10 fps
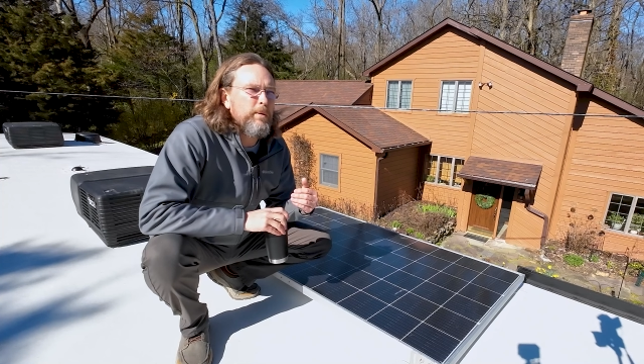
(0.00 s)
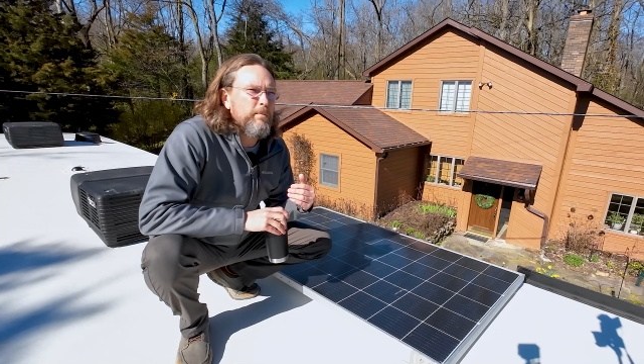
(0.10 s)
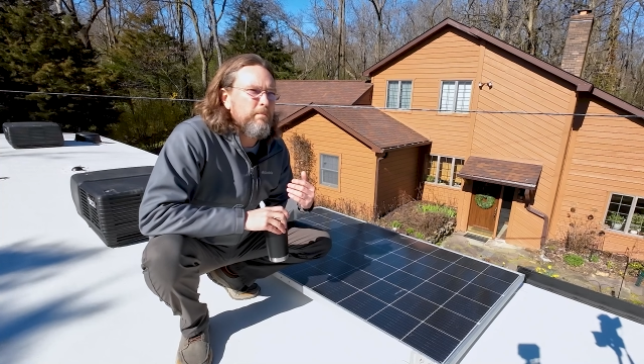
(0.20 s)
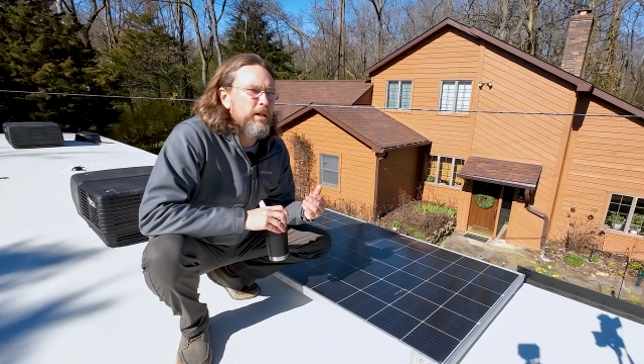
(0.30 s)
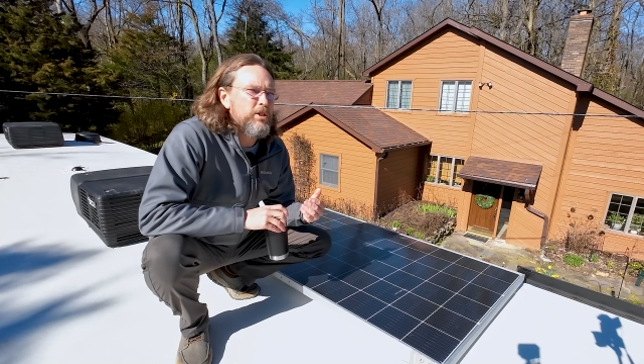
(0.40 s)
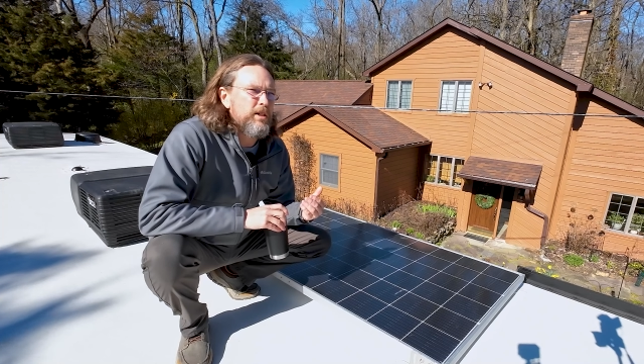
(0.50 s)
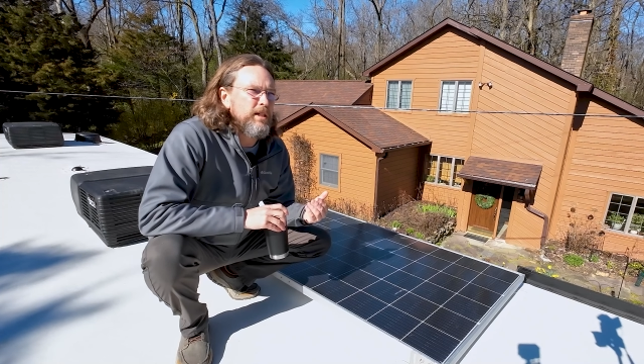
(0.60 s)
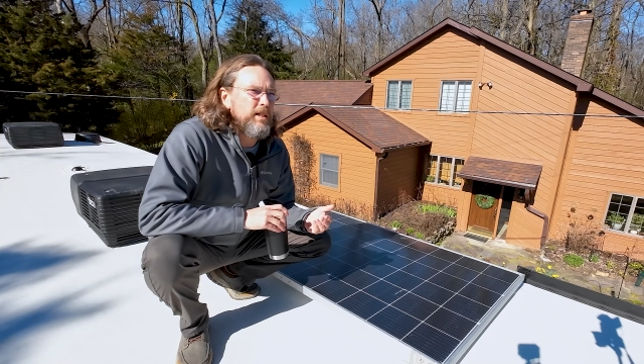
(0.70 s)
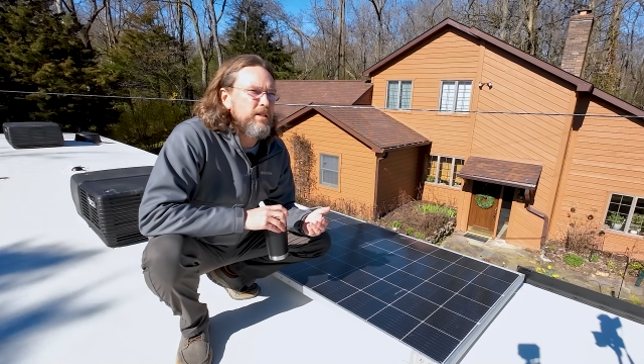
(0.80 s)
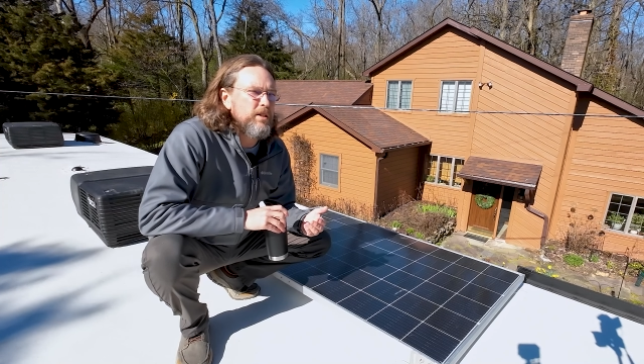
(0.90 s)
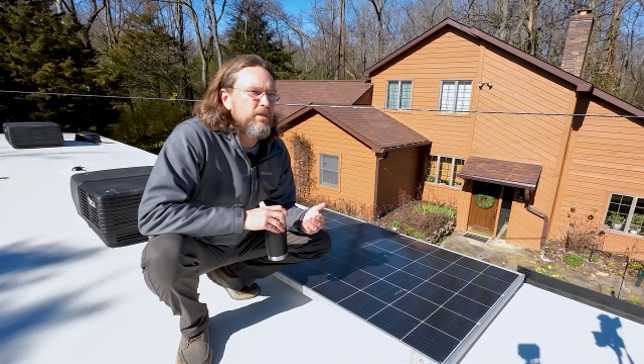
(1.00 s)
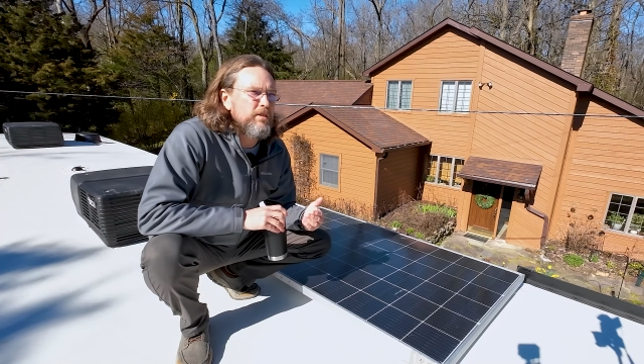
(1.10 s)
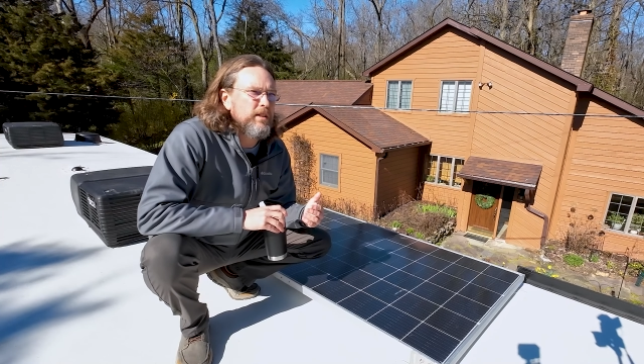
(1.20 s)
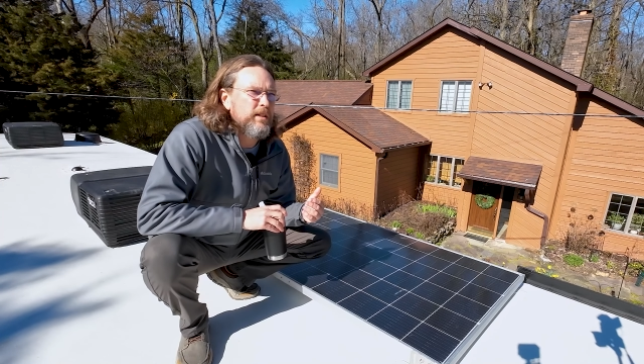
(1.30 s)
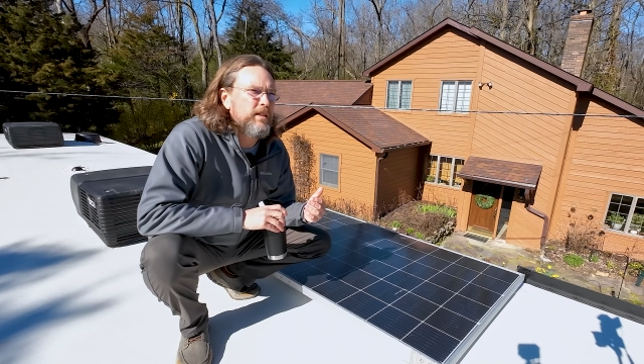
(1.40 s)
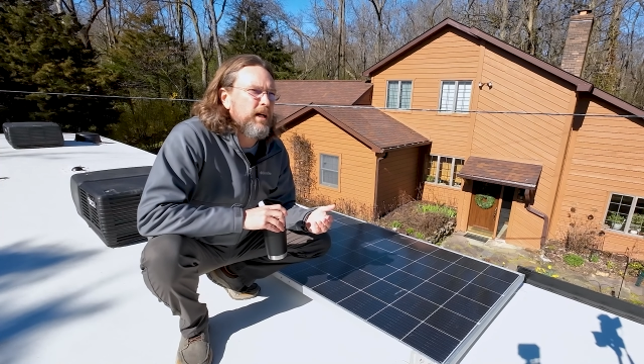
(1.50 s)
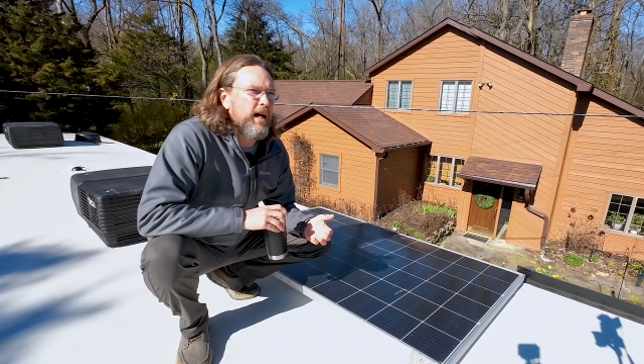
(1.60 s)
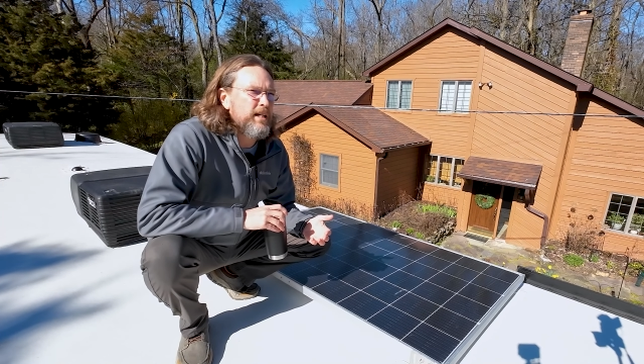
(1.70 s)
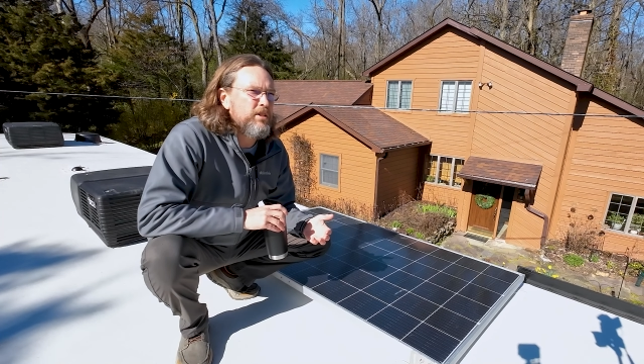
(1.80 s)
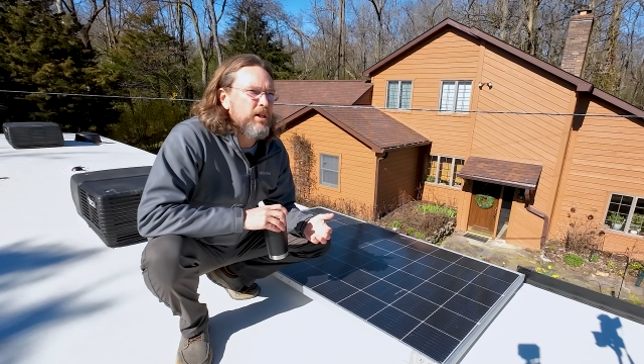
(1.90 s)
be much easier to
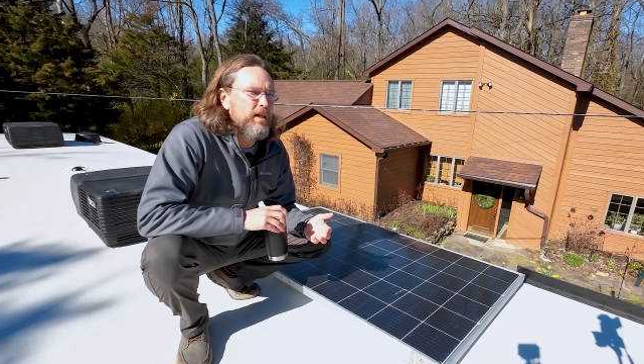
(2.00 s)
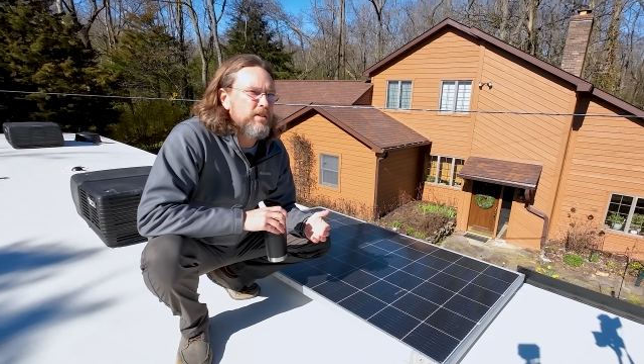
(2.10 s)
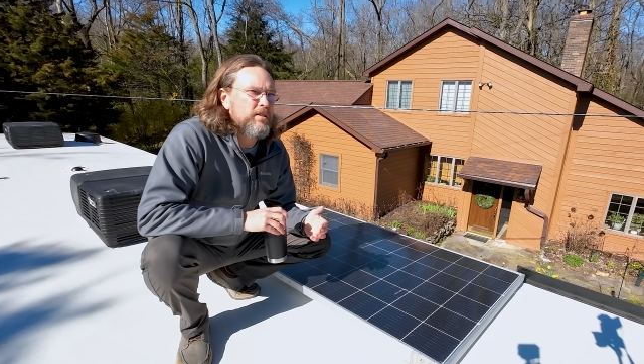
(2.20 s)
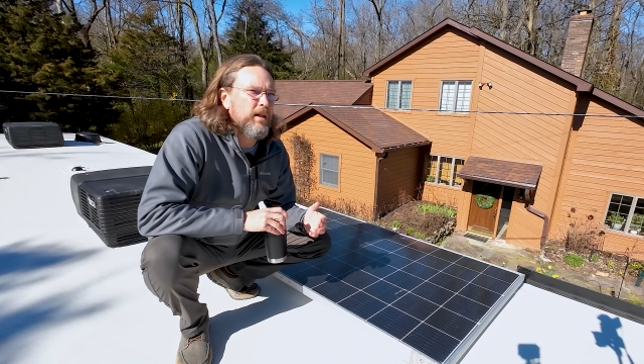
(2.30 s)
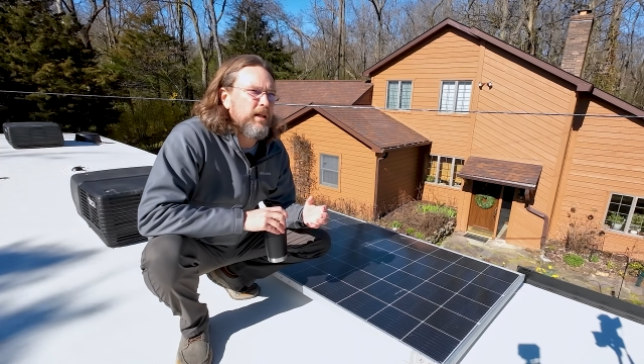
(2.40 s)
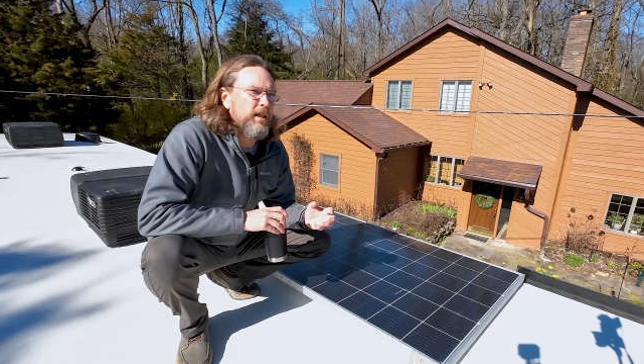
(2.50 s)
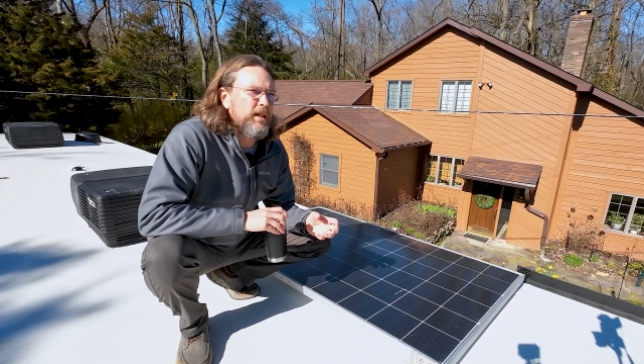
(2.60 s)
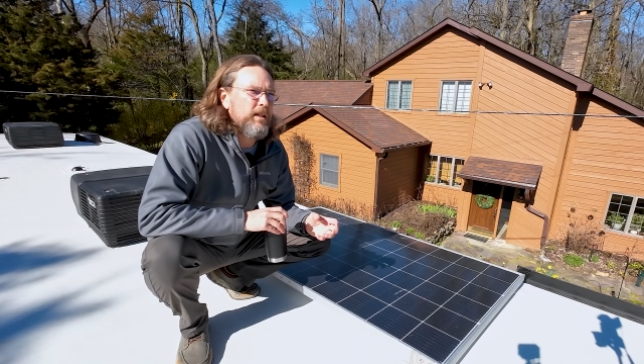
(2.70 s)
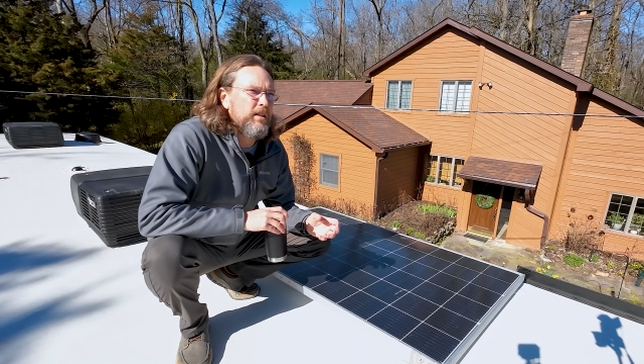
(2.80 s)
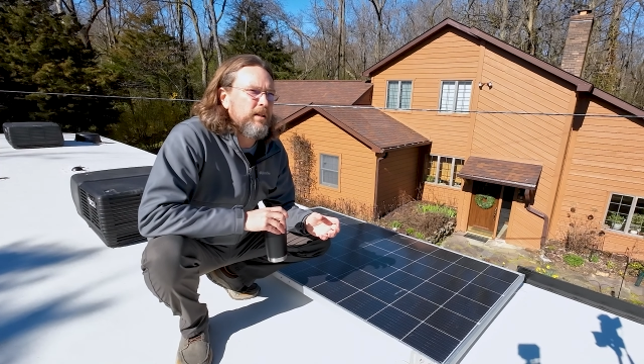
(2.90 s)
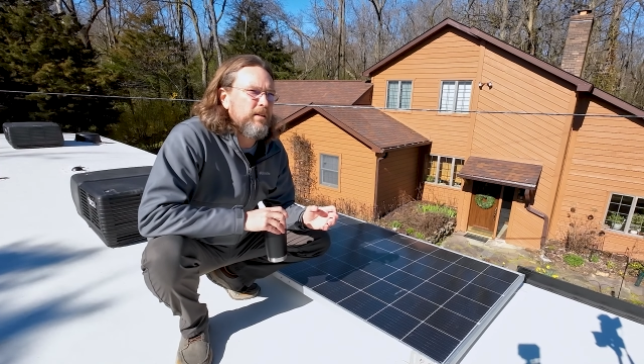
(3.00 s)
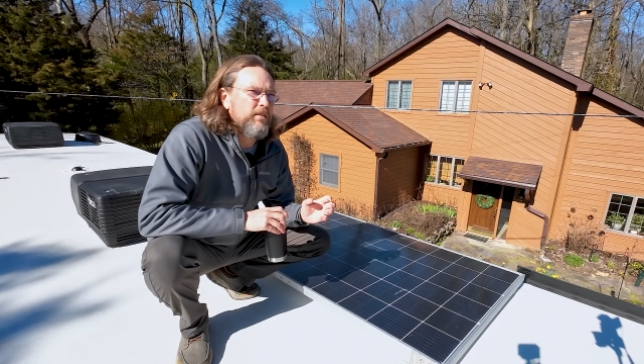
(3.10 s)
digest in